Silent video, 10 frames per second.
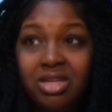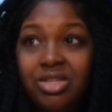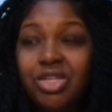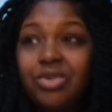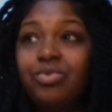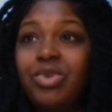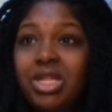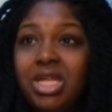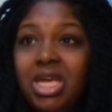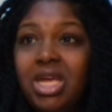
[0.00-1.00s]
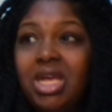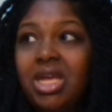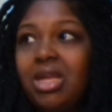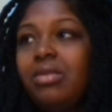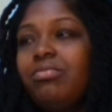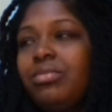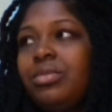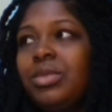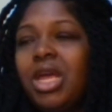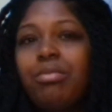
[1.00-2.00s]
to really
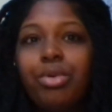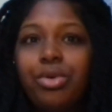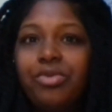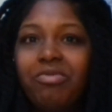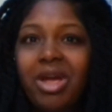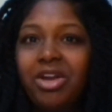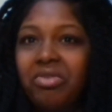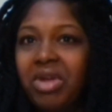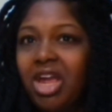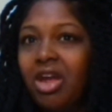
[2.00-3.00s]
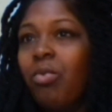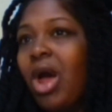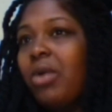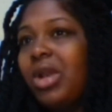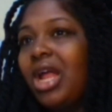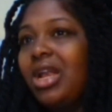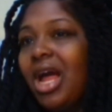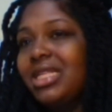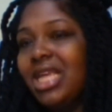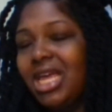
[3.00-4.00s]
improve my Korean, why would I
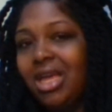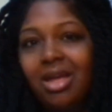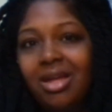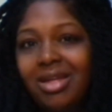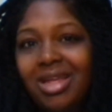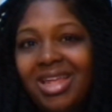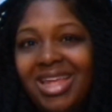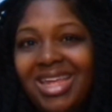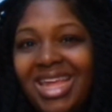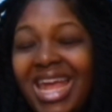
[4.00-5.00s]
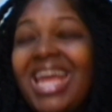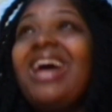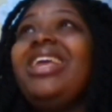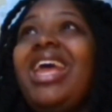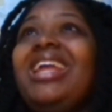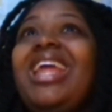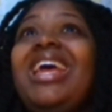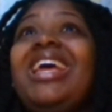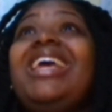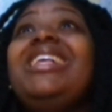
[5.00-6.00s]
not take it? Again,
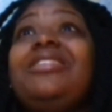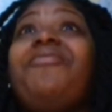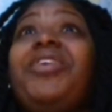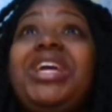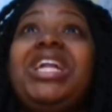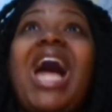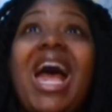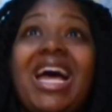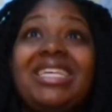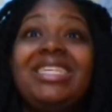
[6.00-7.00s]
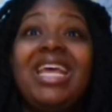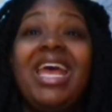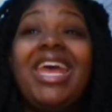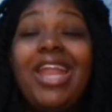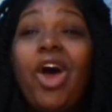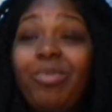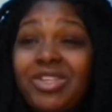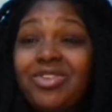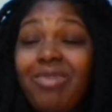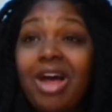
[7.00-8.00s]
it's a free class, and I'll be
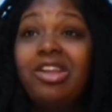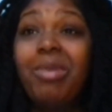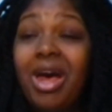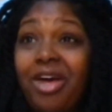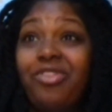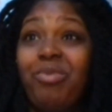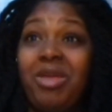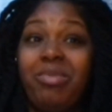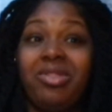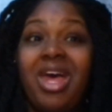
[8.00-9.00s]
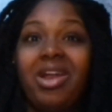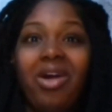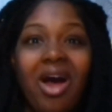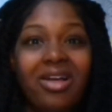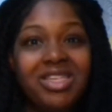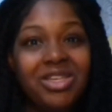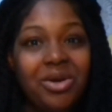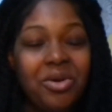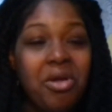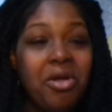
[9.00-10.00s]
surrounded by other people that are
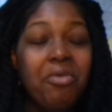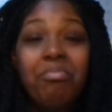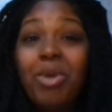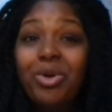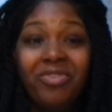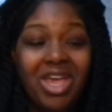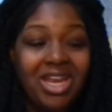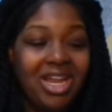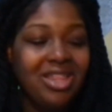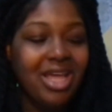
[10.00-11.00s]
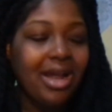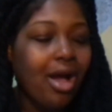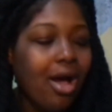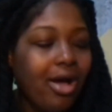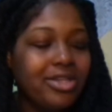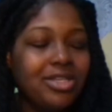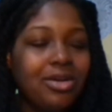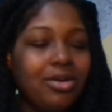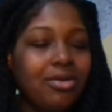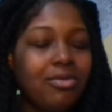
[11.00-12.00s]
also motivated, that are
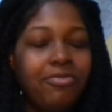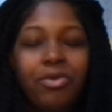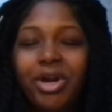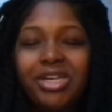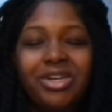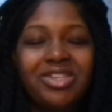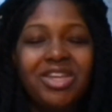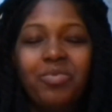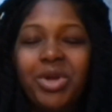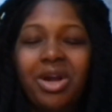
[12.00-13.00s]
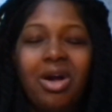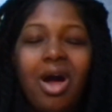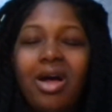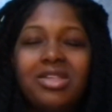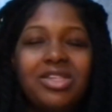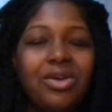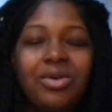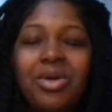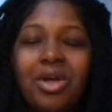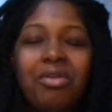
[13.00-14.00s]
also foreigners, and we're
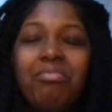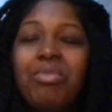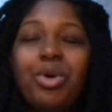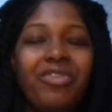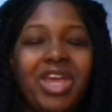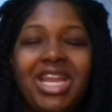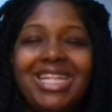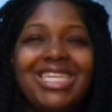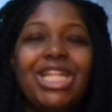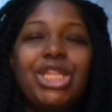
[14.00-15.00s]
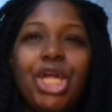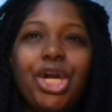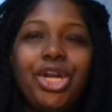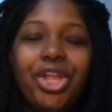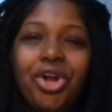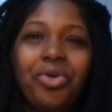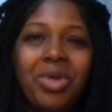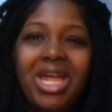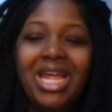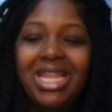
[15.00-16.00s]
also motivated to learn
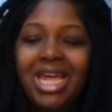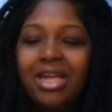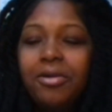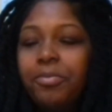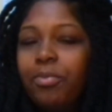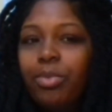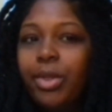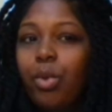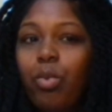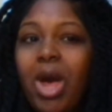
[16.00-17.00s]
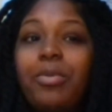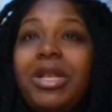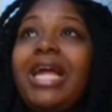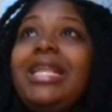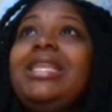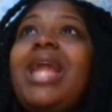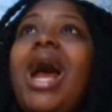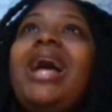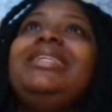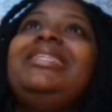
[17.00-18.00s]
Korean. Like, why would I
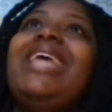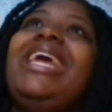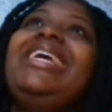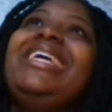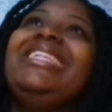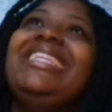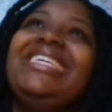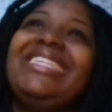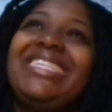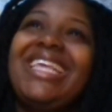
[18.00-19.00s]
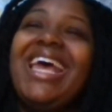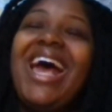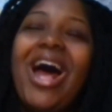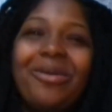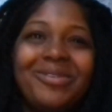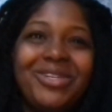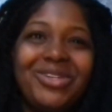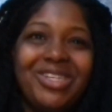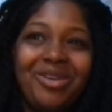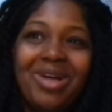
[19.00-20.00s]
not take this
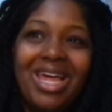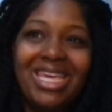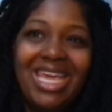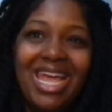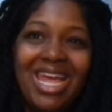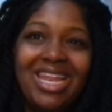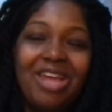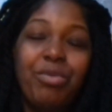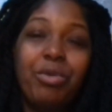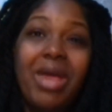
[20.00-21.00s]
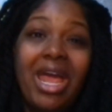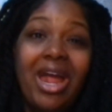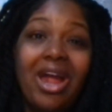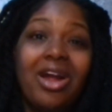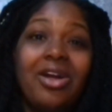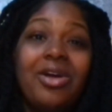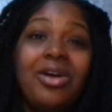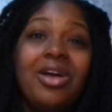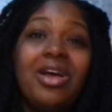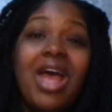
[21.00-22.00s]
opportunity while I can and prepare
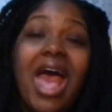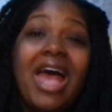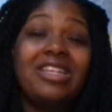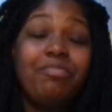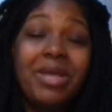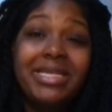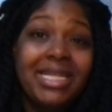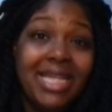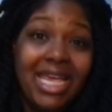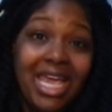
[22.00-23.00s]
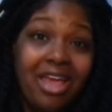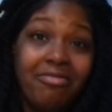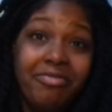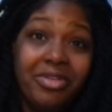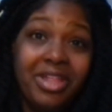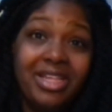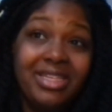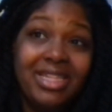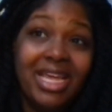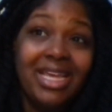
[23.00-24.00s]
as best as I can for
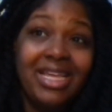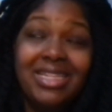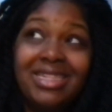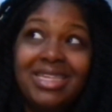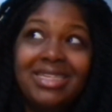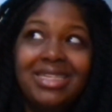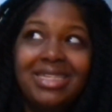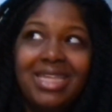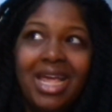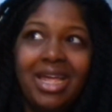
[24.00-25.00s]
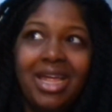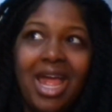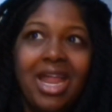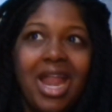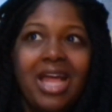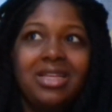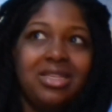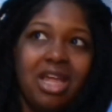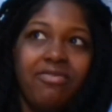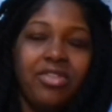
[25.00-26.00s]
this? Like, this is insane. And I
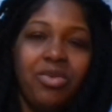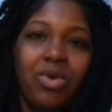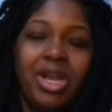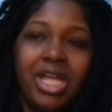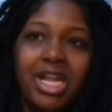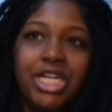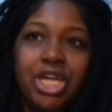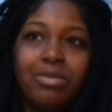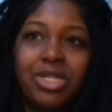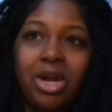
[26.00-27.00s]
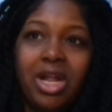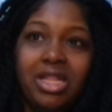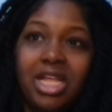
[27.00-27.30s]
definitely want to get a jump start on